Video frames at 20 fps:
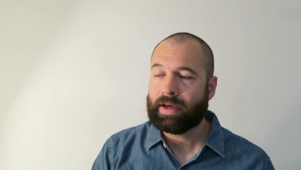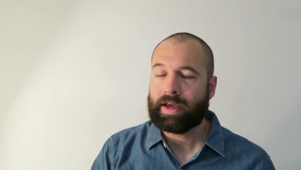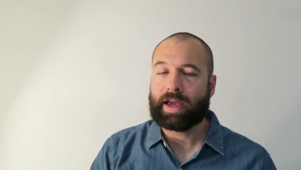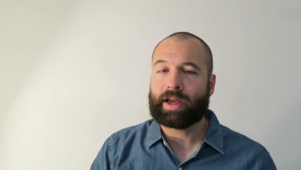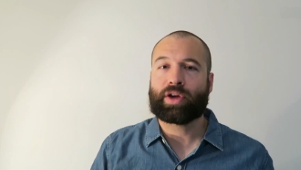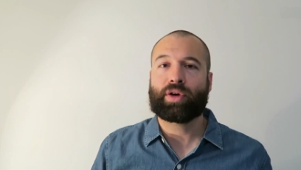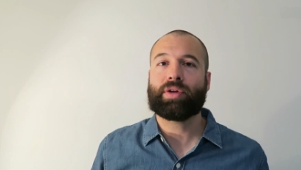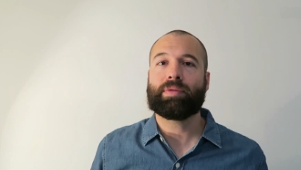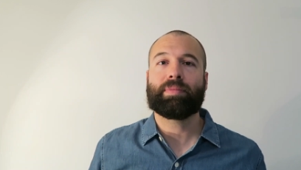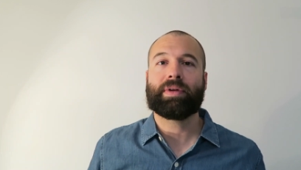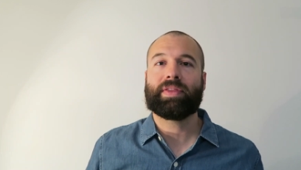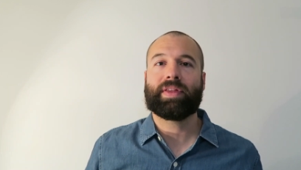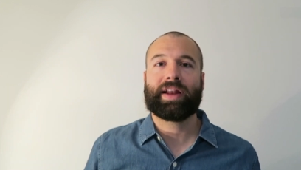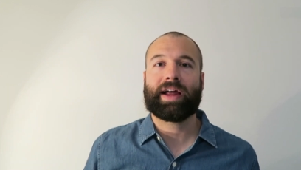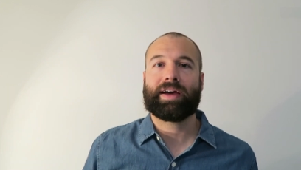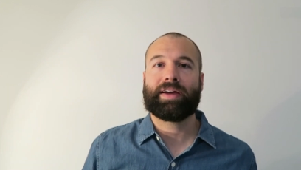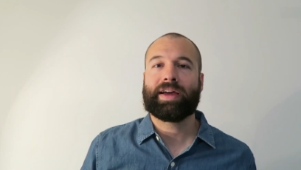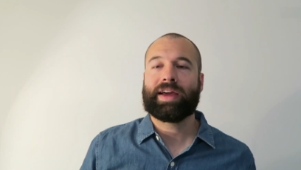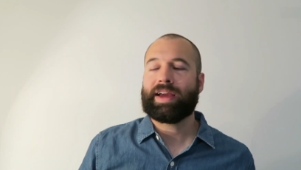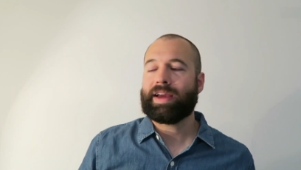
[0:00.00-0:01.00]
It could be that
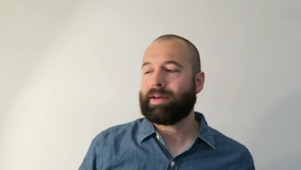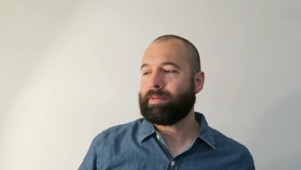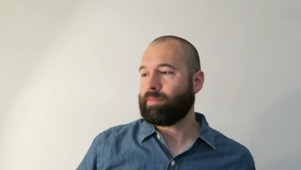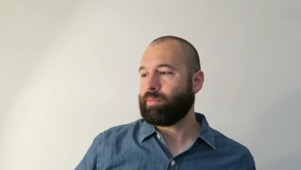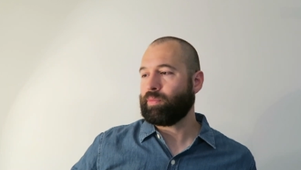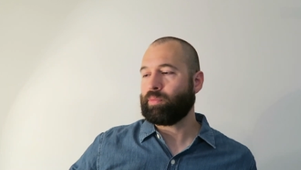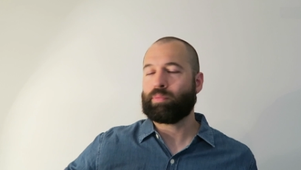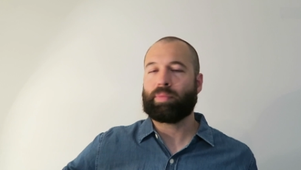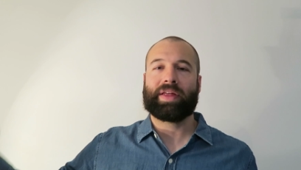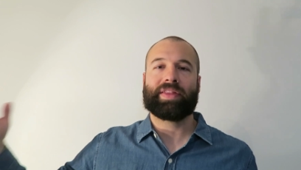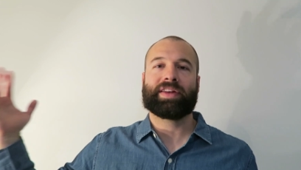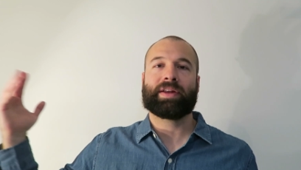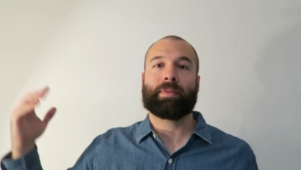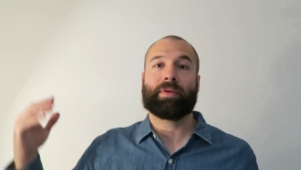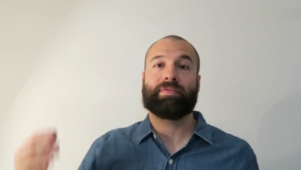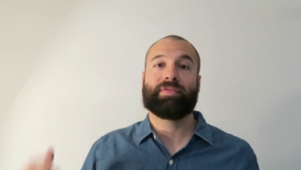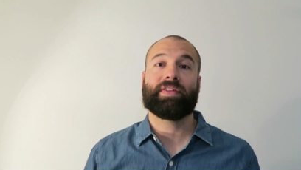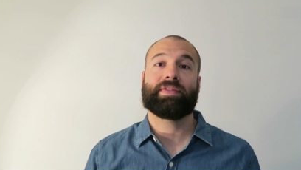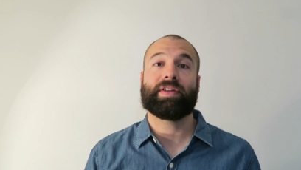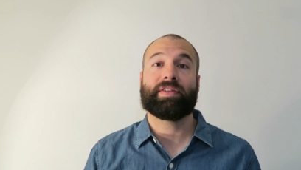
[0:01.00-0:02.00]
I, by the time
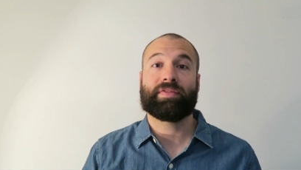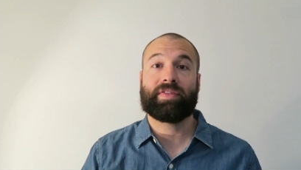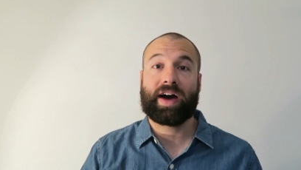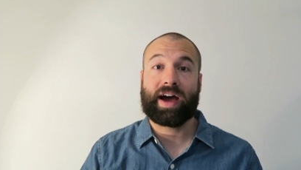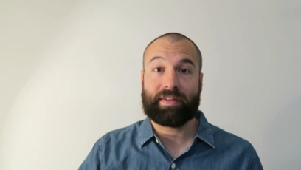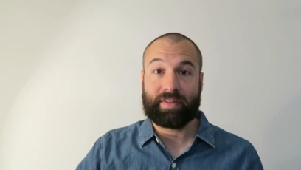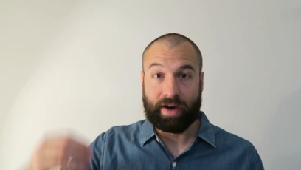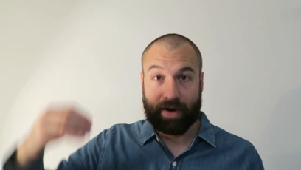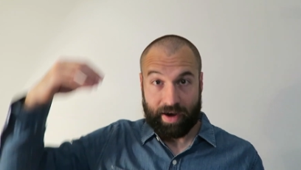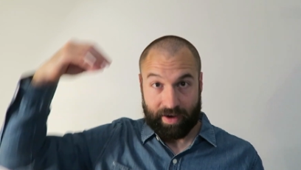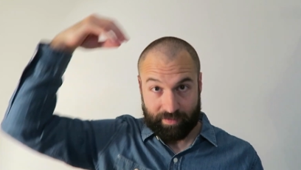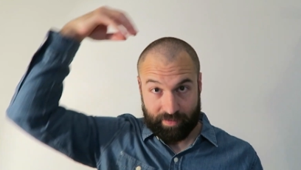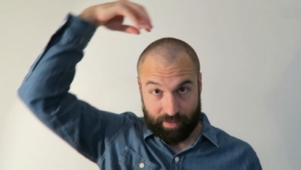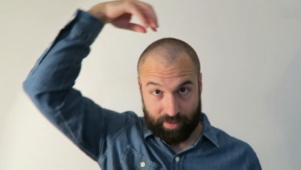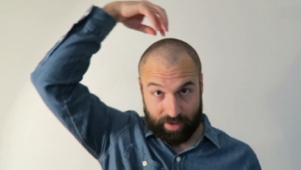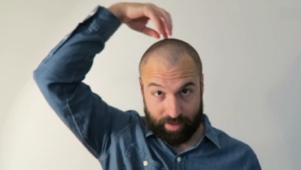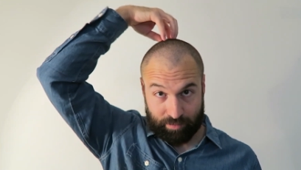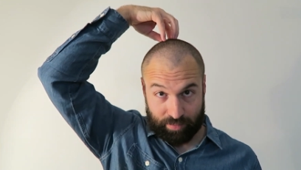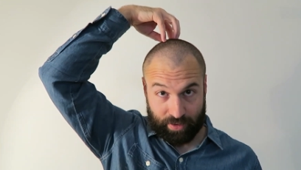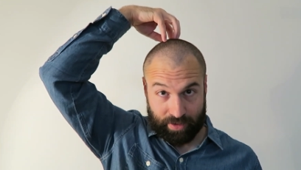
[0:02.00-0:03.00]
I'm 55, I'll have
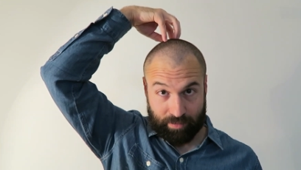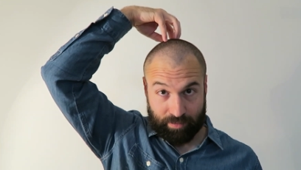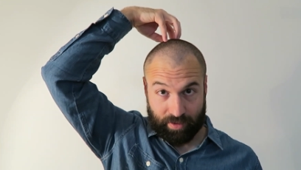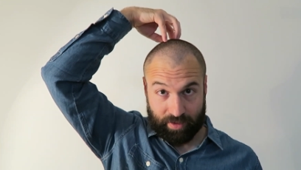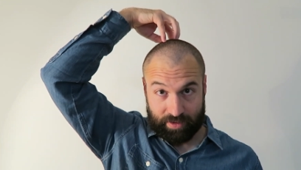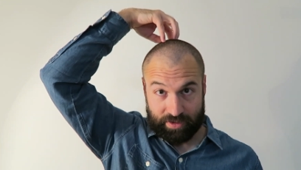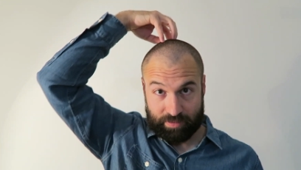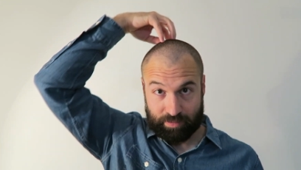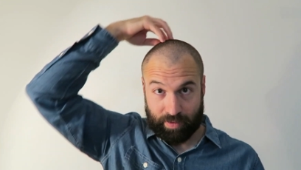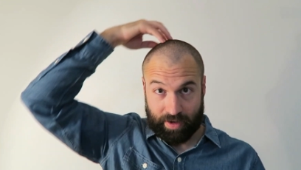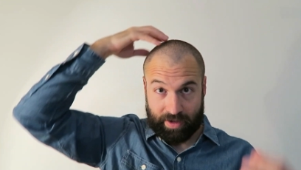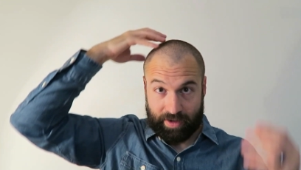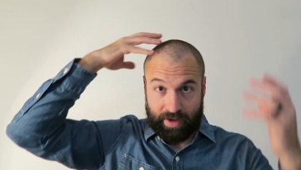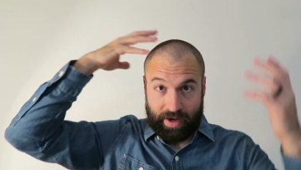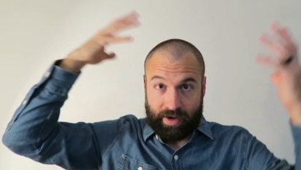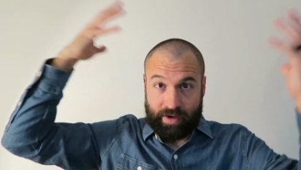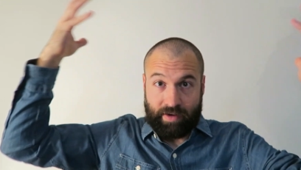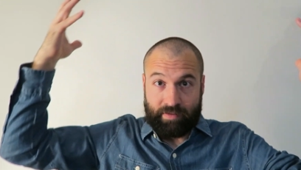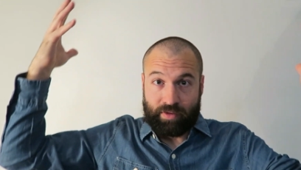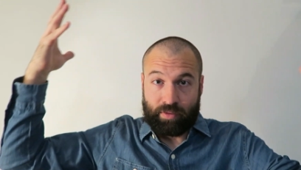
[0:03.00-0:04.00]
a complete bald spot and
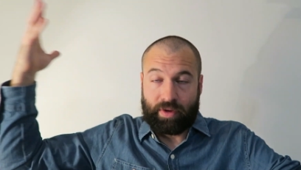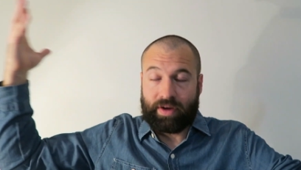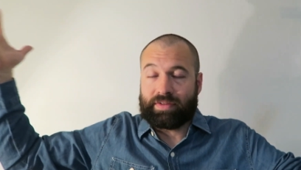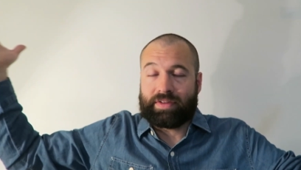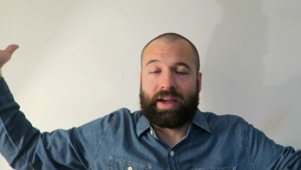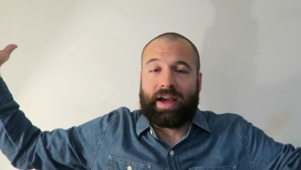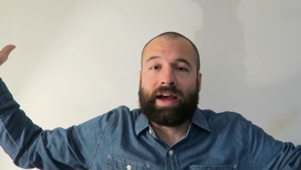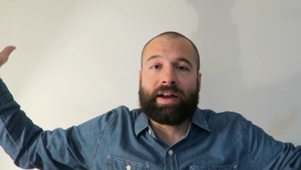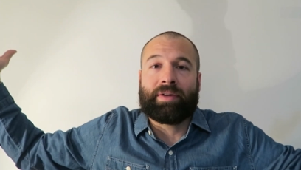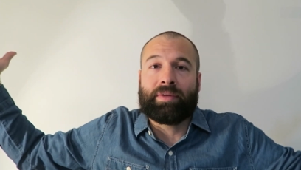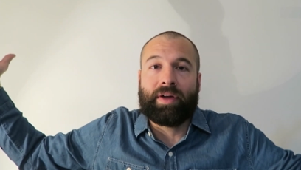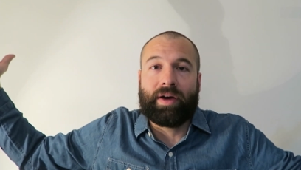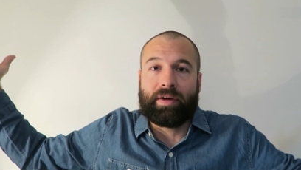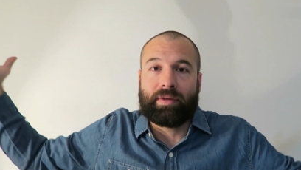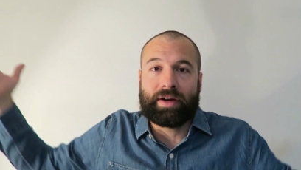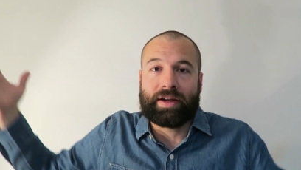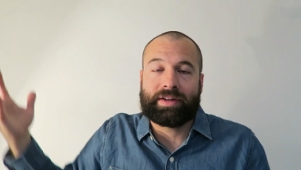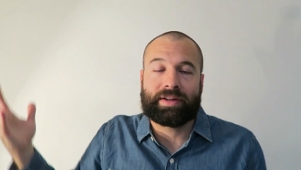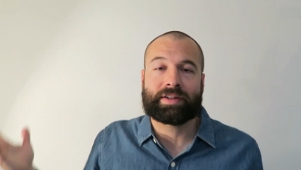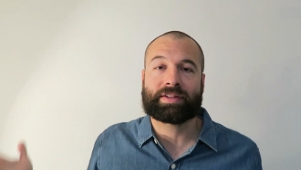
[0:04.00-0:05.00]
here everywhere else. I don't
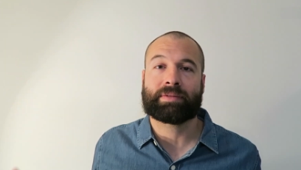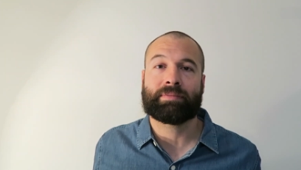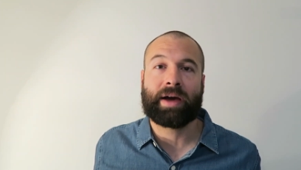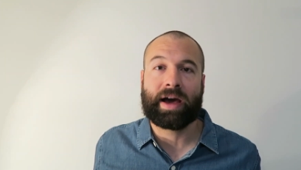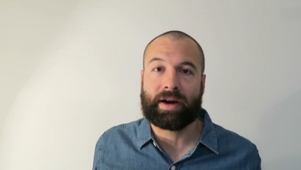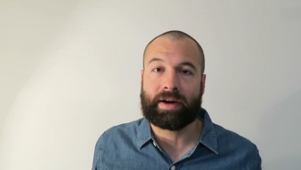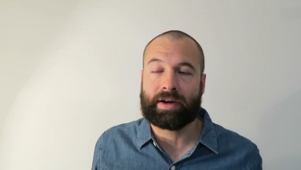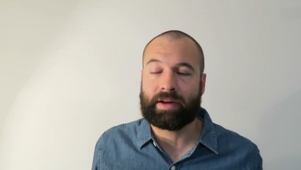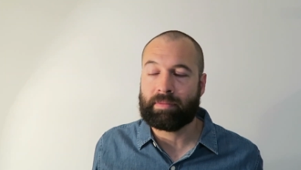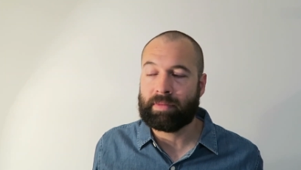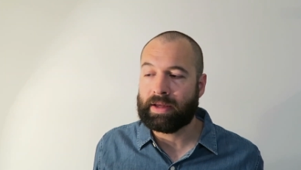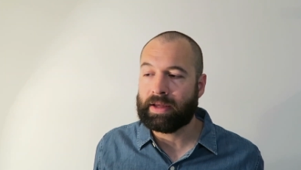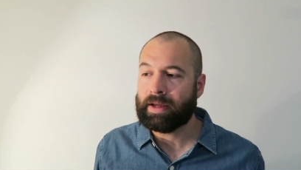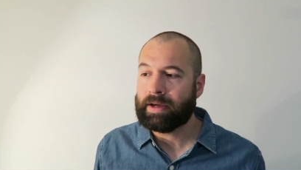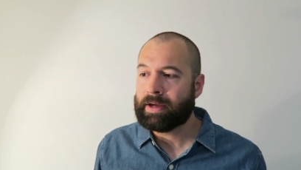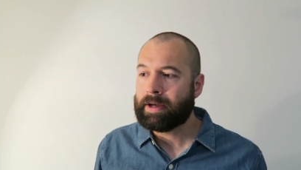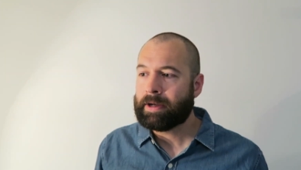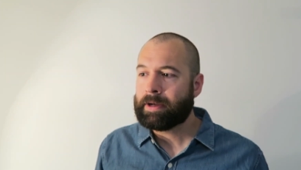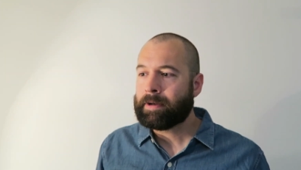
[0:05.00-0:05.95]
know. It doesn't matter to me.